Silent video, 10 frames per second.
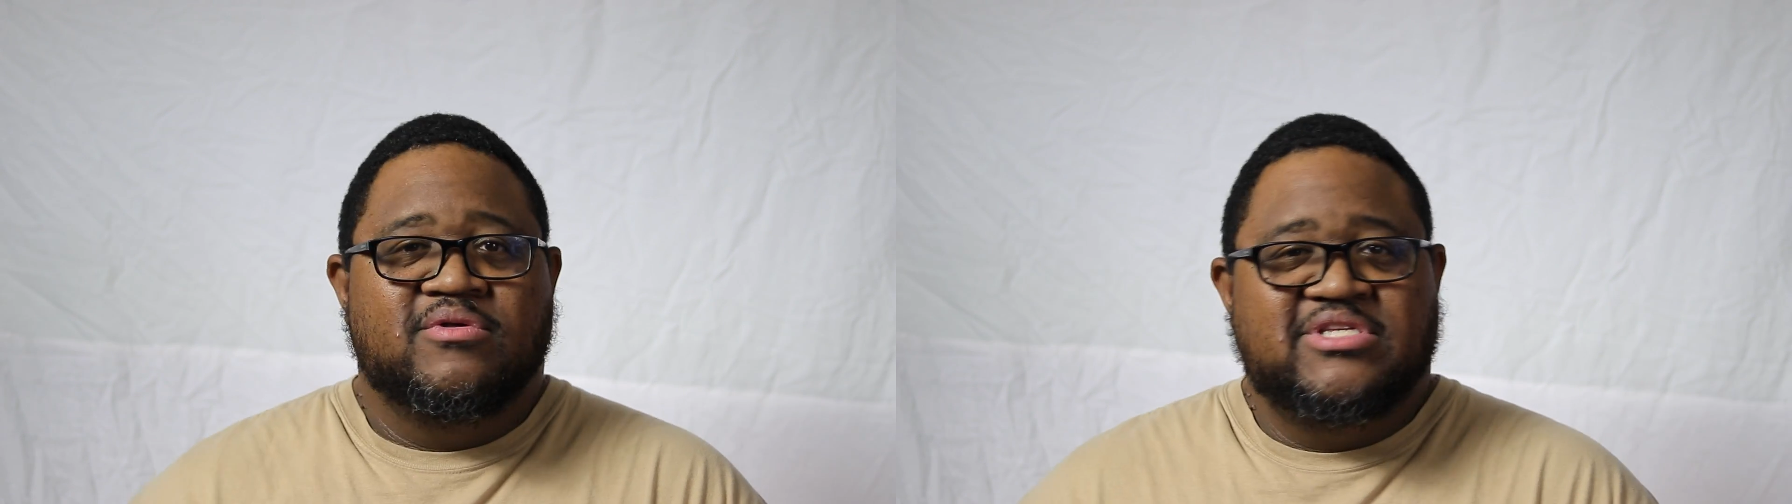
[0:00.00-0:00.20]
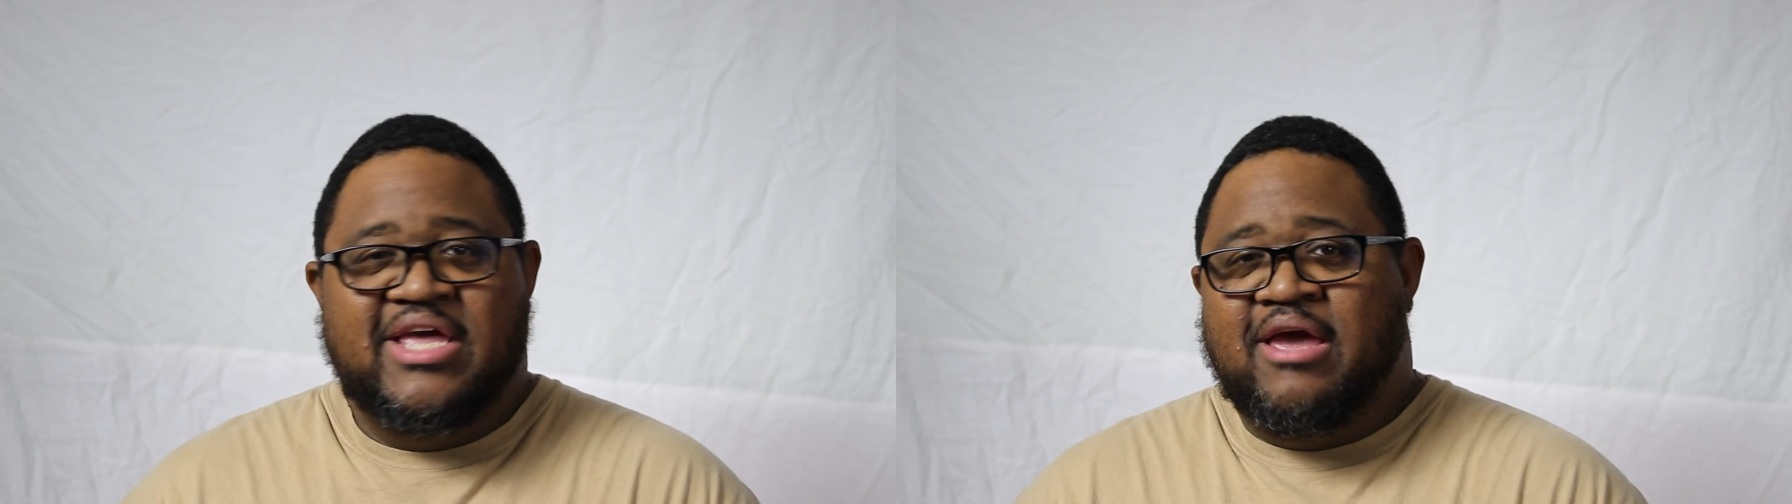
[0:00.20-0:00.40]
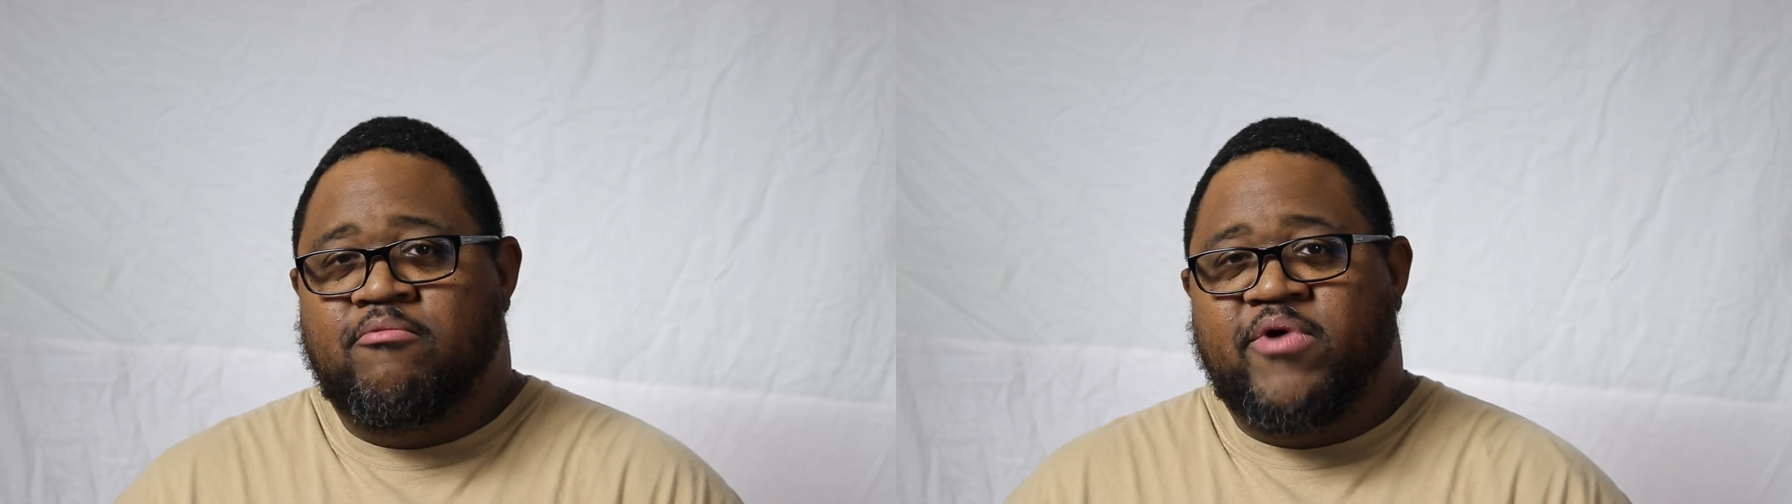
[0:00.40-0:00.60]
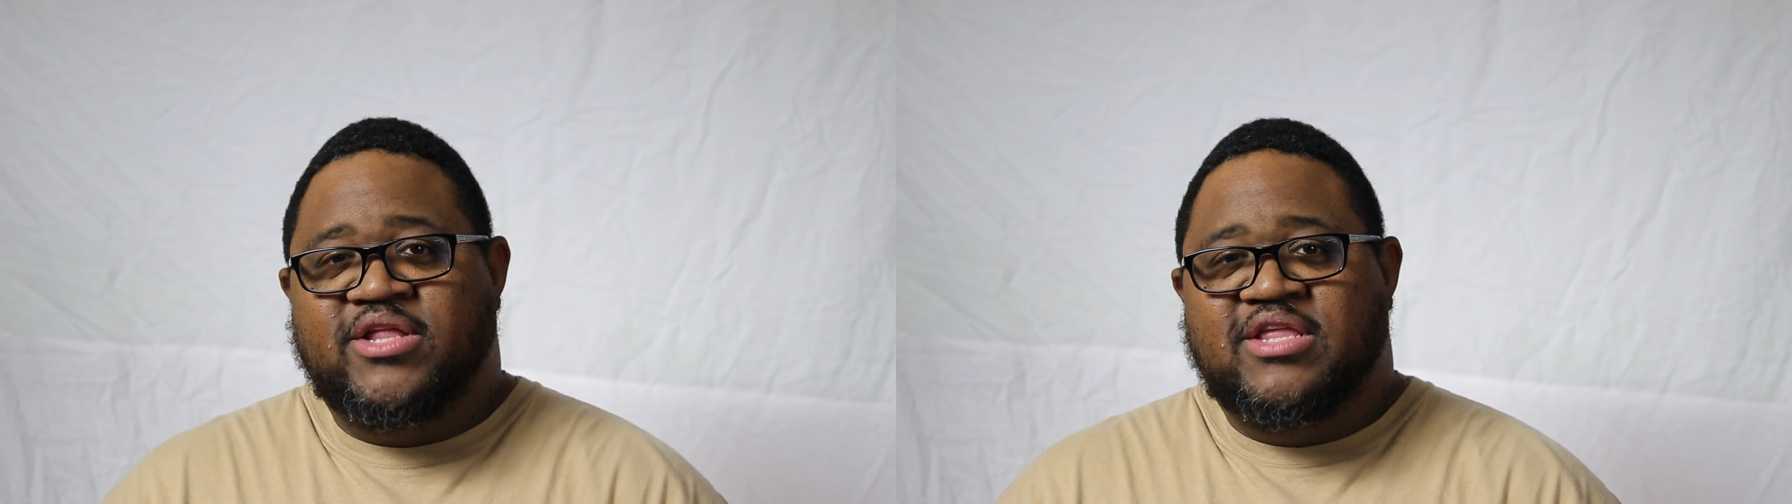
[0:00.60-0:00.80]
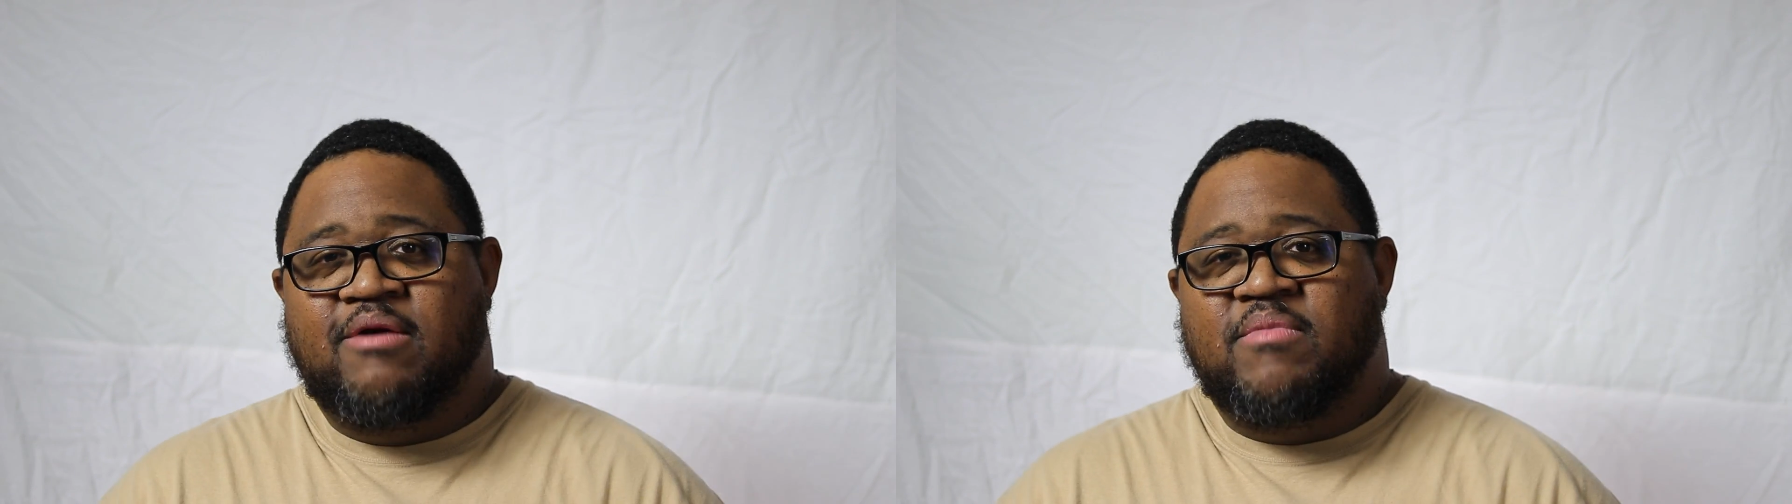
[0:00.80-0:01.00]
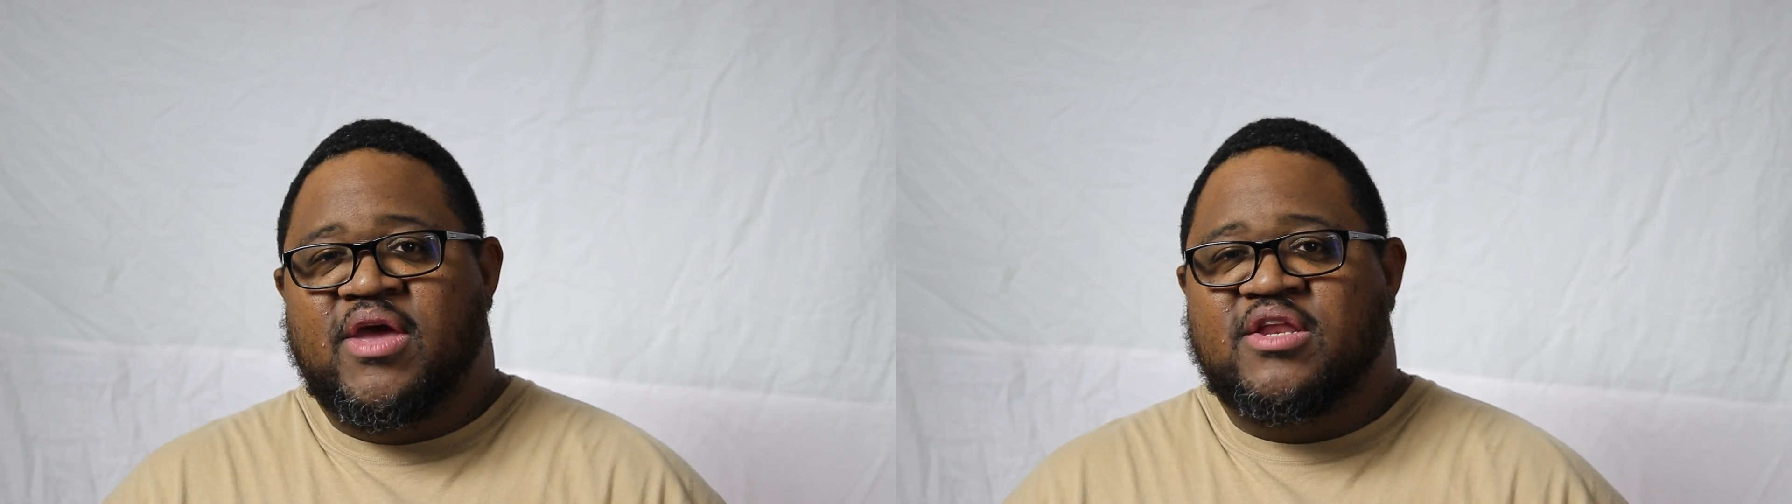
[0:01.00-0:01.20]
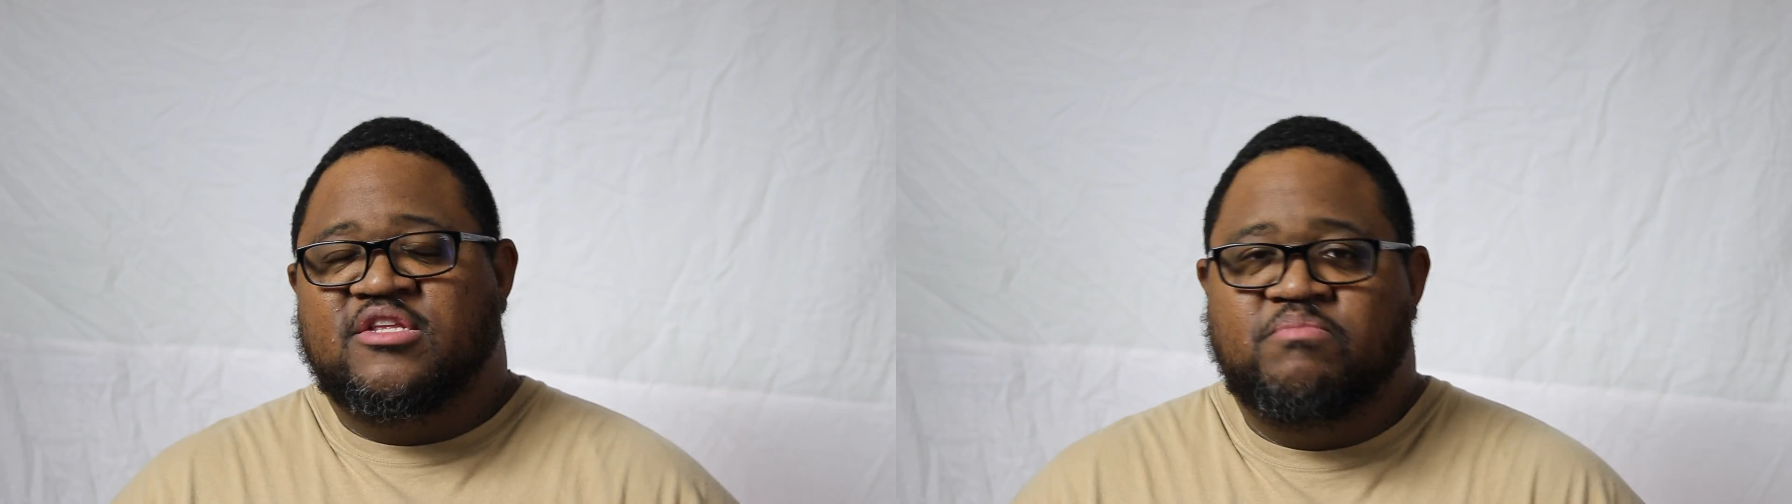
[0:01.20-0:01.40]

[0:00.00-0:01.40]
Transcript: saying right there, man,